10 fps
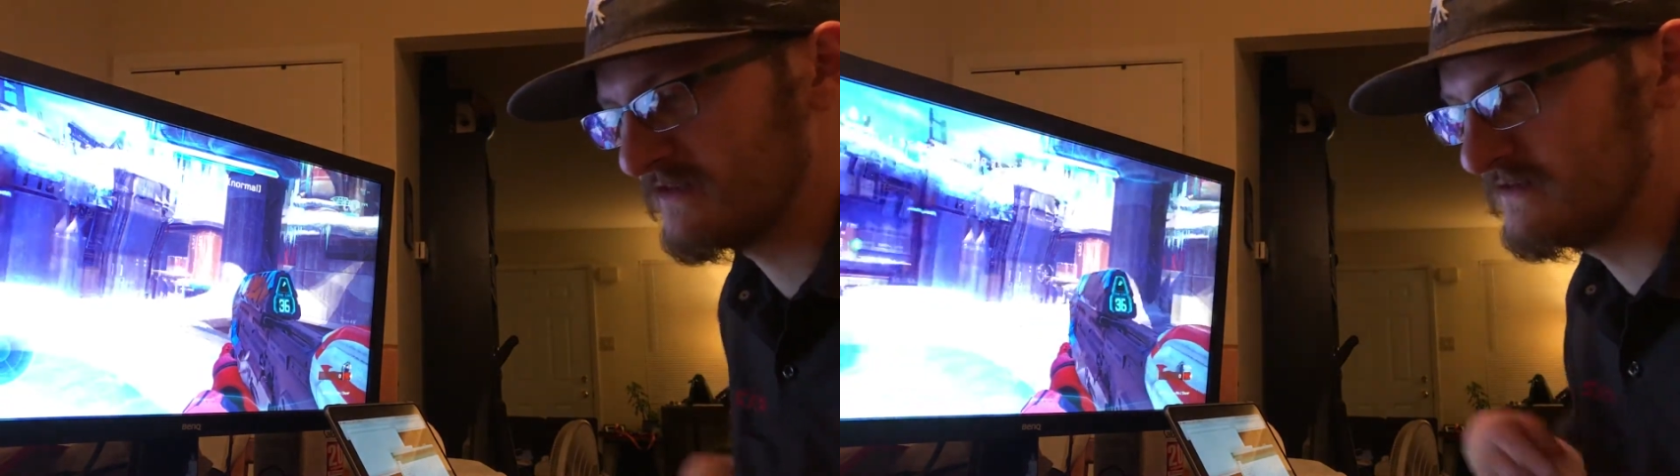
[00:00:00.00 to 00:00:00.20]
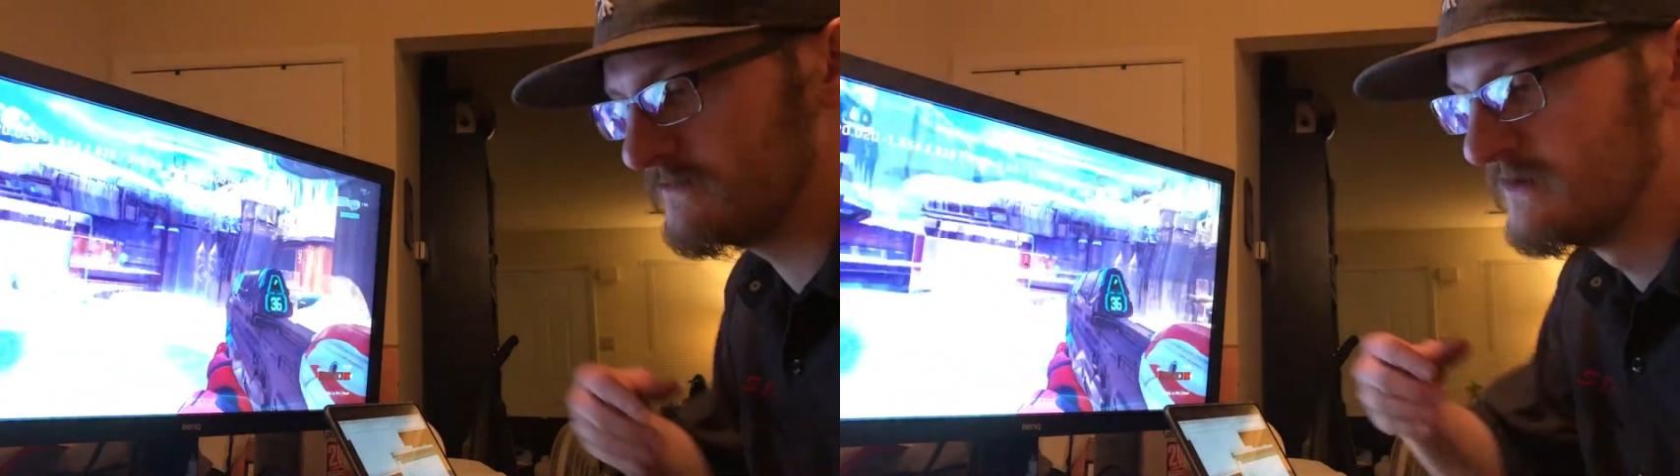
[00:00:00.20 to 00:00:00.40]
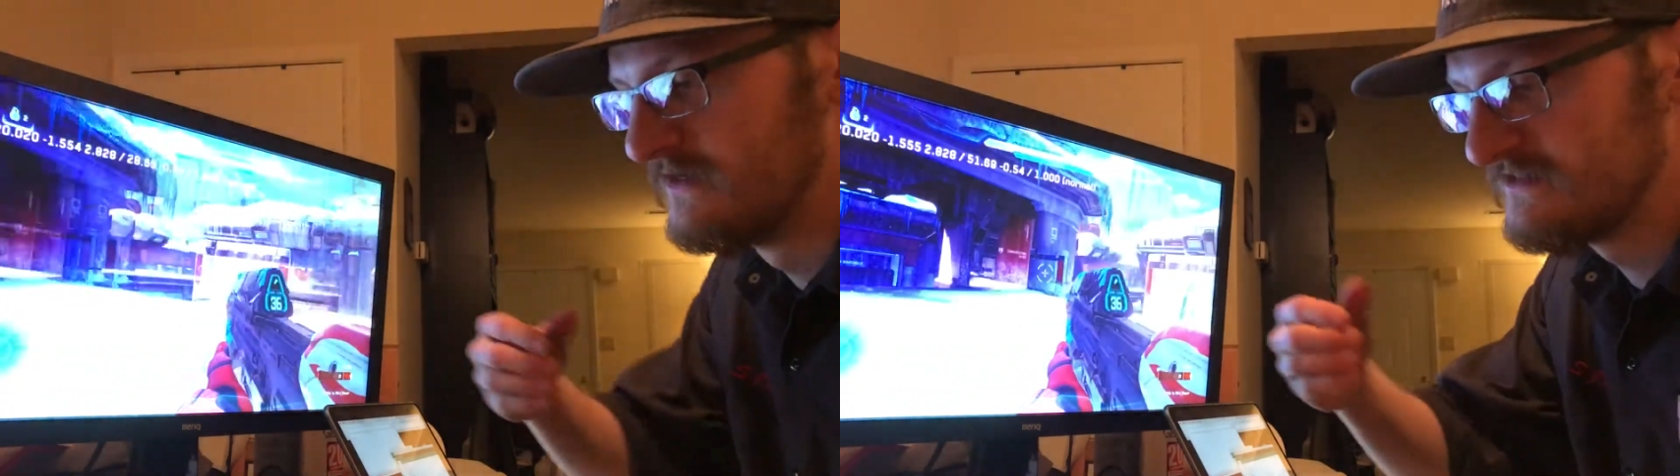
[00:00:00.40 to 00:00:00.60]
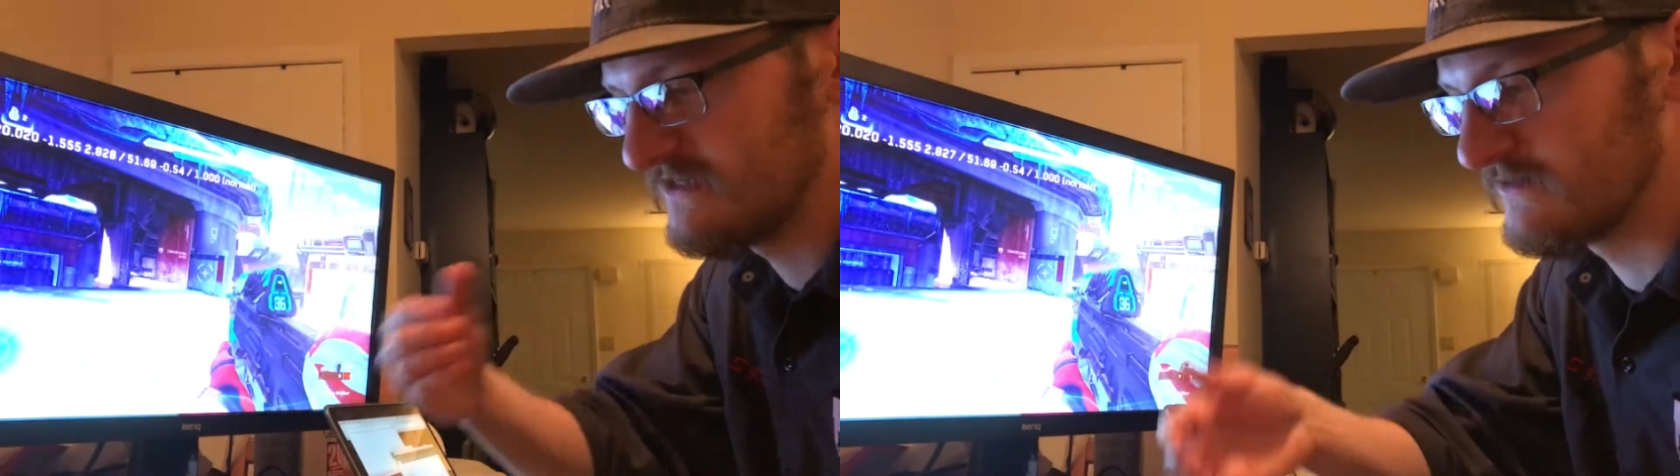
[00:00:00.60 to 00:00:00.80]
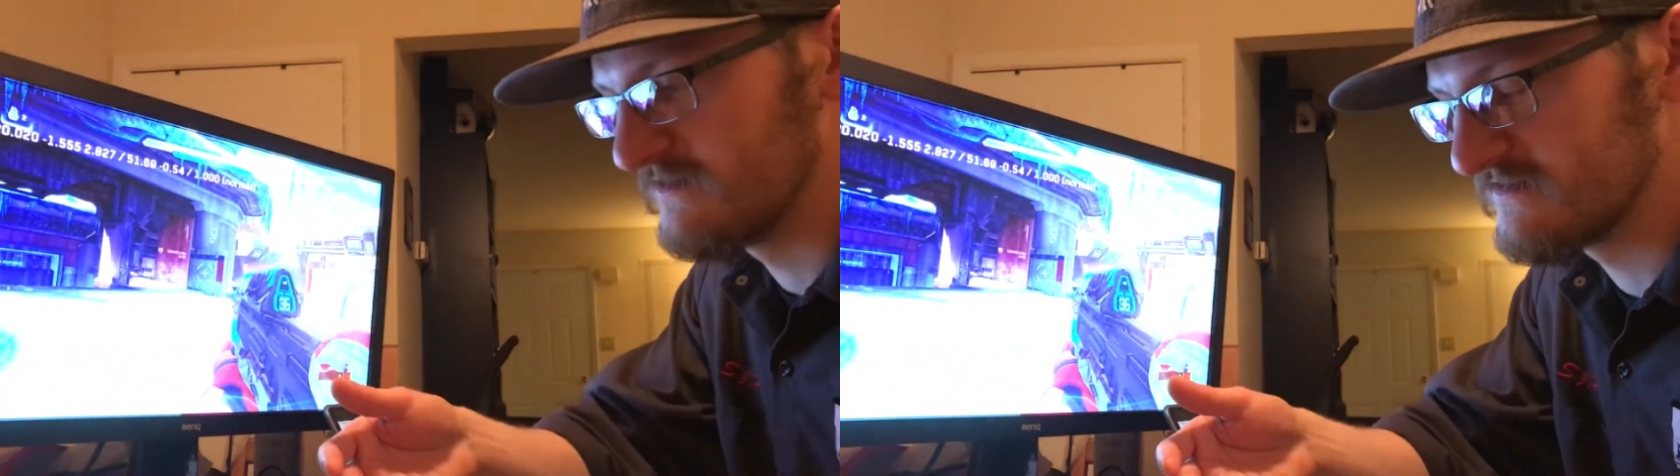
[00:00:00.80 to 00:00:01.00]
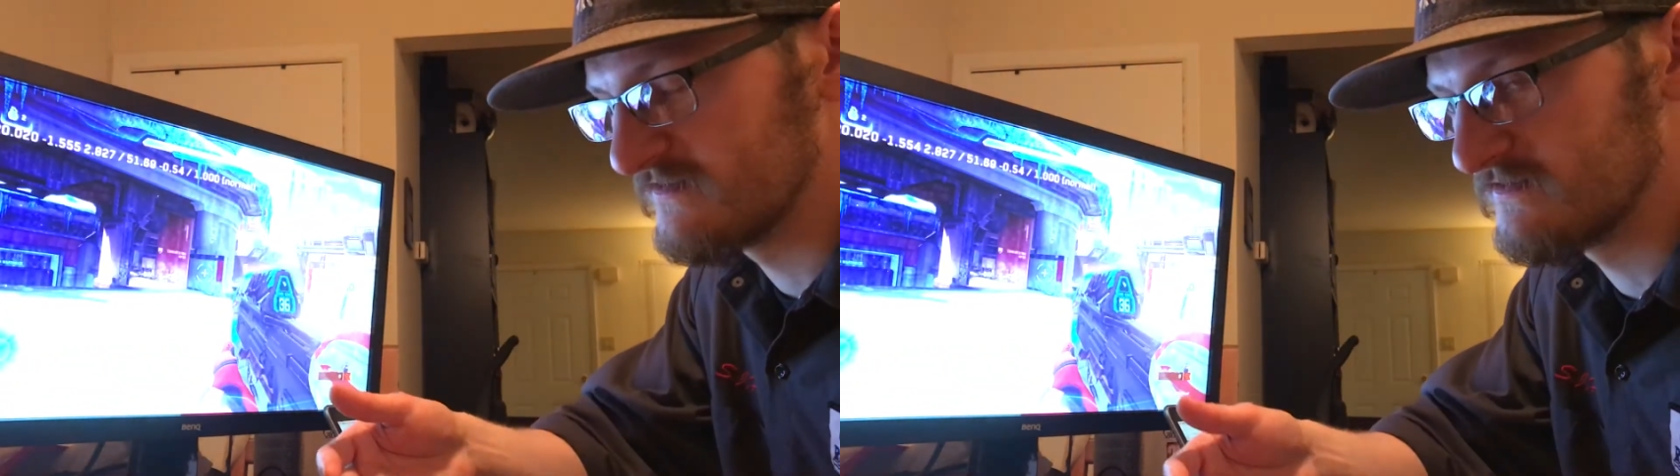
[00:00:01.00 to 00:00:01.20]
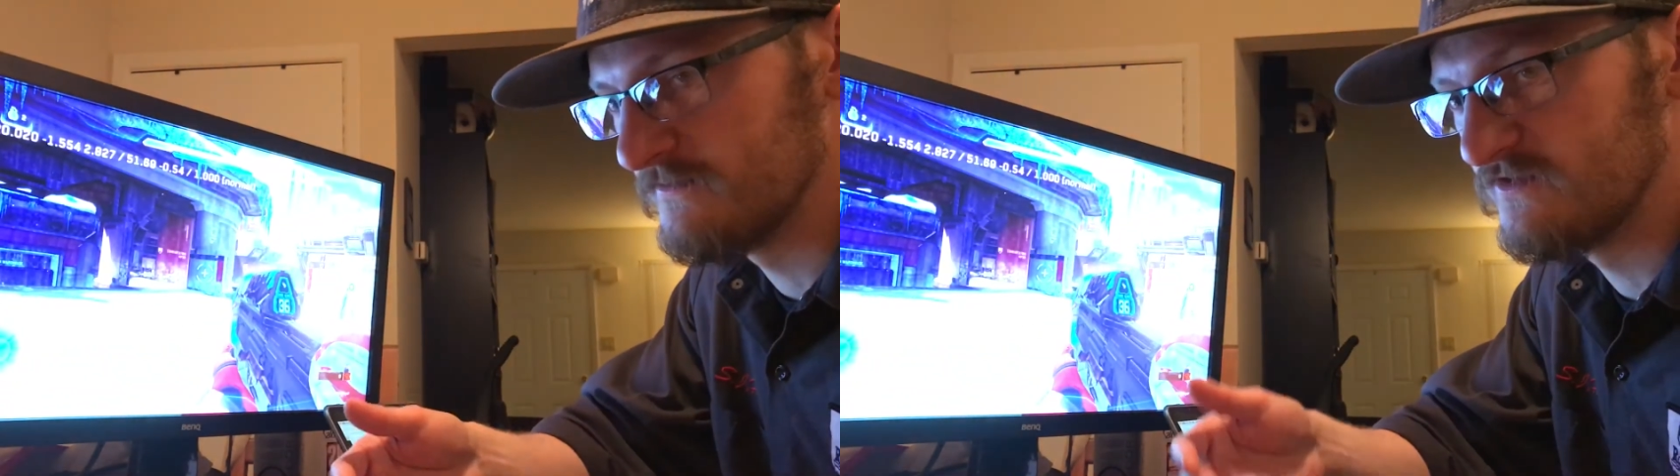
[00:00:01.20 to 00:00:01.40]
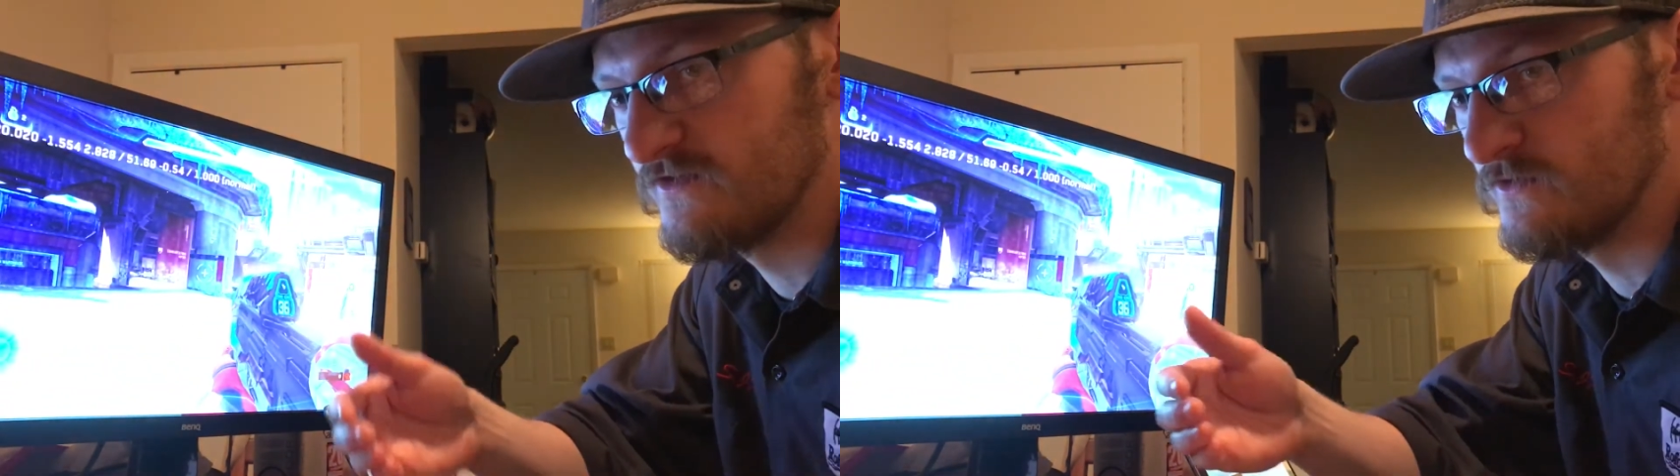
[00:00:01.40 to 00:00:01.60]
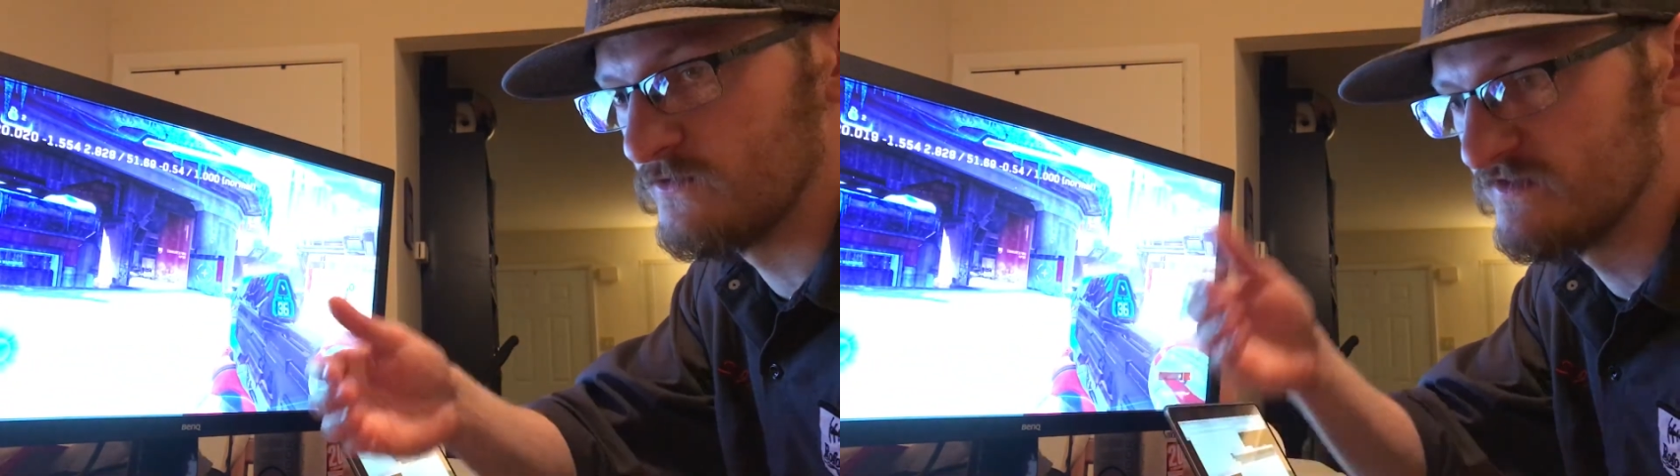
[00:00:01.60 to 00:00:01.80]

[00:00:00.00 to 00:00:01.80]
than telling the system to